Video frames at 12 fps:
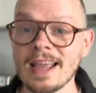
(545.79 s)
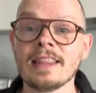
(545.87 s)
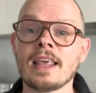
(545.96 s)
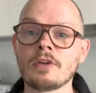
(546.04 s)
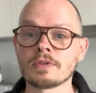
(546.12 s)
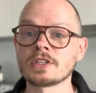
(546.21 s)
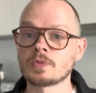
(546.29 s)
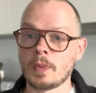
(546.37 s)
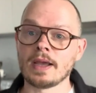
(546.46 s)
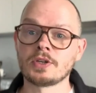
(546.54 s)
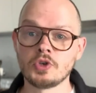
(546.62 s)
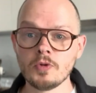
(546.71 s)
They
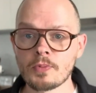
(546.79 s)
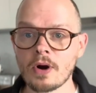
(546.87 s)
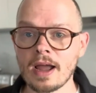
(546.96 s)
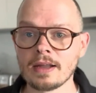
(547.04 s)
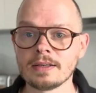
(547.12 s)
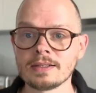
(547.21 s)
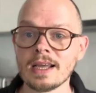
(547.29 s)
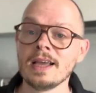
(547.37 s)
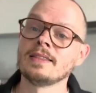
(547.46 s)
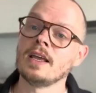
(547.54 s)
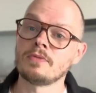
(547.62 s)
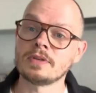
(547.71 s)
respect your brand,
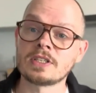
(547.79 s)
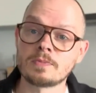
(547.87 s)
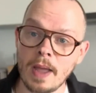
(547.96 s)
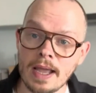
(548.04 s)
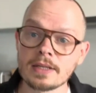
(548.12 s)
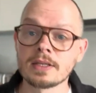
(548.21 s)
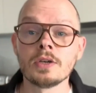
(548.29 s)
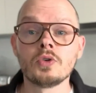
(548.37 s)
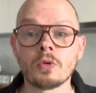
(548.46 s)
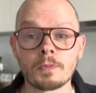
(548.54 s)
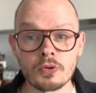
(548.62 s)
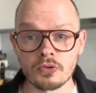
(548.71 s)
they respect
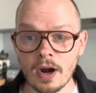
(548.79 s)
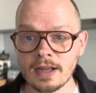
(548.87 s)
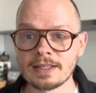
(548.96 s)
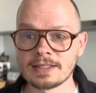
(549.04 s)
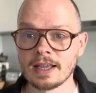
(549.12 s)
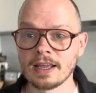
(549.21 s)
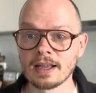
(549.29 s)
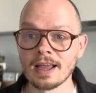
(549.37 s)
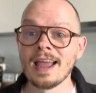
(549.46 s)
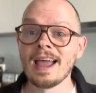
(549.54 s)
your pricing,